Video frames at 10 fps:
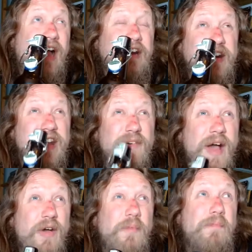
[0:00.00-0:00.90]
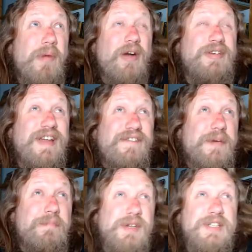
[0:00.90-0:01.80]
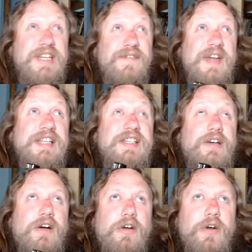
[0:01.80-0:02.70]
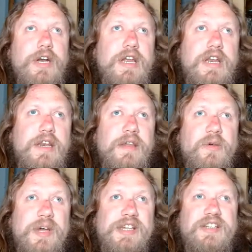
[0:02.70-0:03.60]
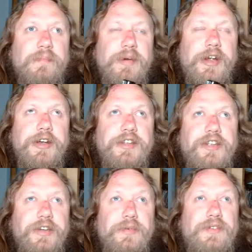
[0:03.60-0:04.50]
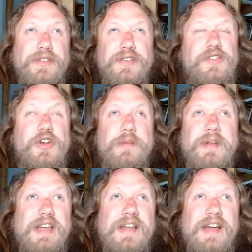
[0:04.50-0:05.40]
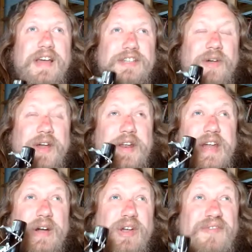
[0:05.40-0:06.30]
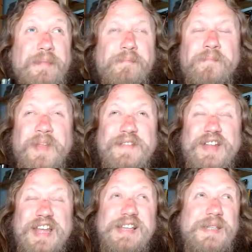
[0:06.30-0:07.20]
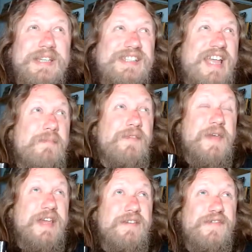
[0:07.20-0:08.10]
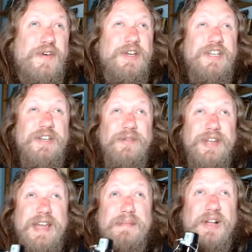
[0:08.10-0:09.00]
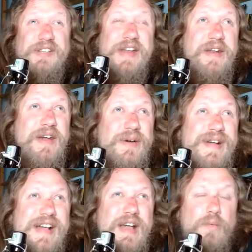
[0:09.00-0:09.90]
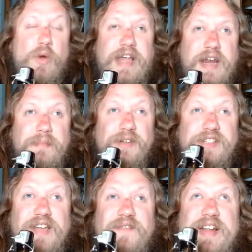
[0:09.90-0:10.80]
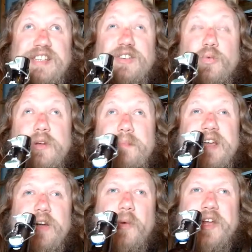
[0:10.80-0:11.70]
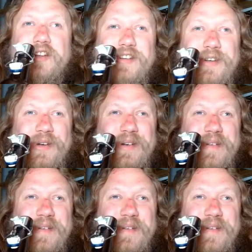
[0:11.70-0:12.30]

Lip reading: don't know how different music events are in the US compared to Germany. So I don't know if it is the same thing for you, Liam. Also, I don't know what kind of music events you would be going to.